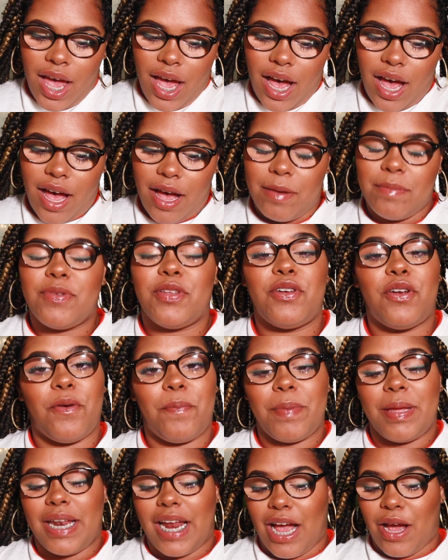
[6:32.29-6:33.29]
You know,
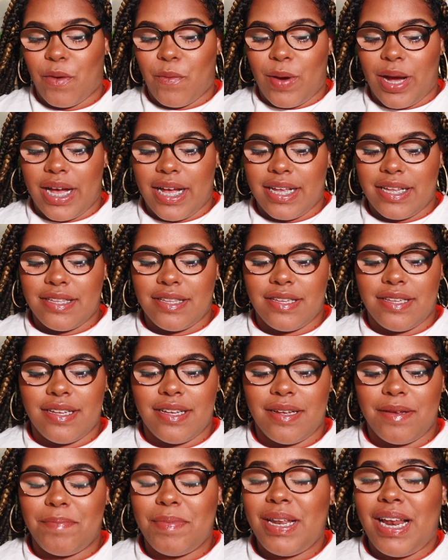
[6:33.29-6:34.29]
piraguas.
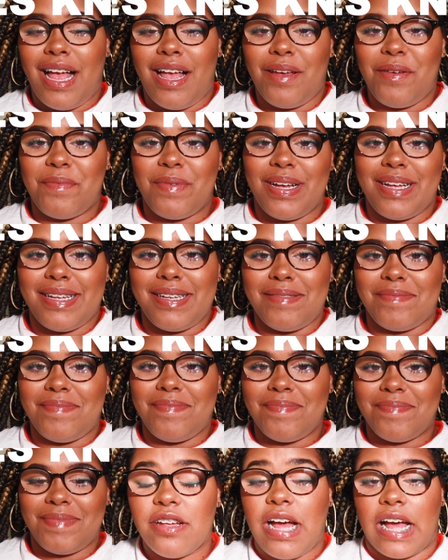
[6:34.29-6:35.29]

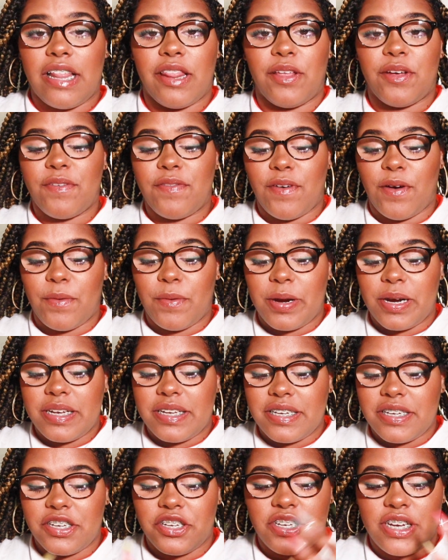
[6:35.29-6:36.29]
I look forward
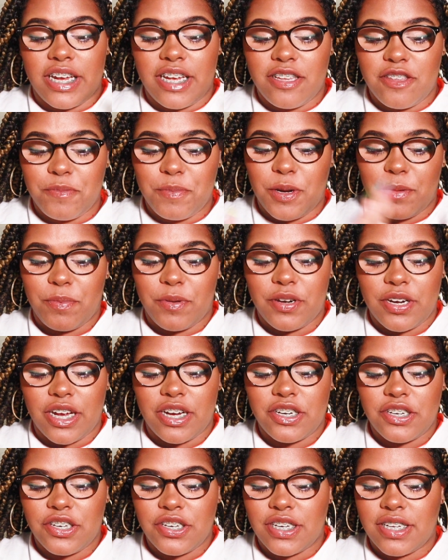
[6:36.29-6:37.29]
to Shakespeare
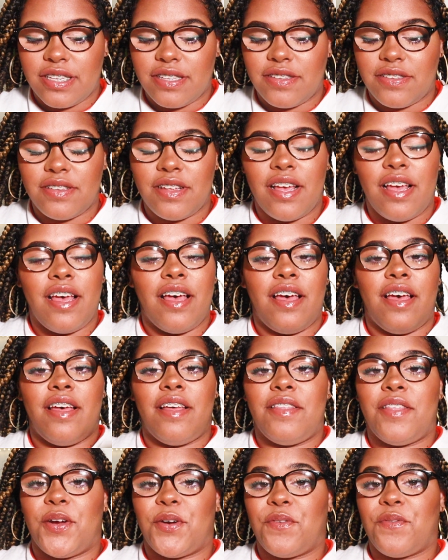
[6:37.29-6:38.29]
productions.
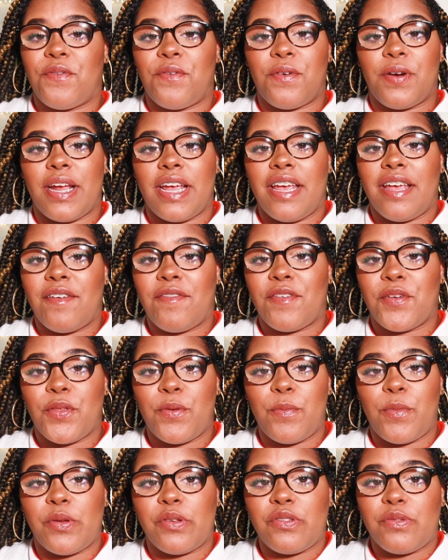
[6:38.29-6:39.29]
They're free for
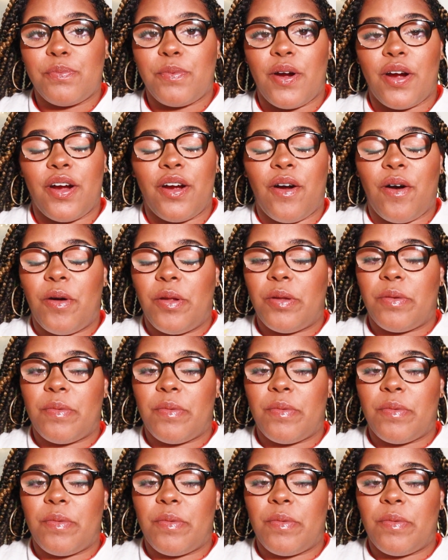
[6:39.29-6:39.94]
the most part all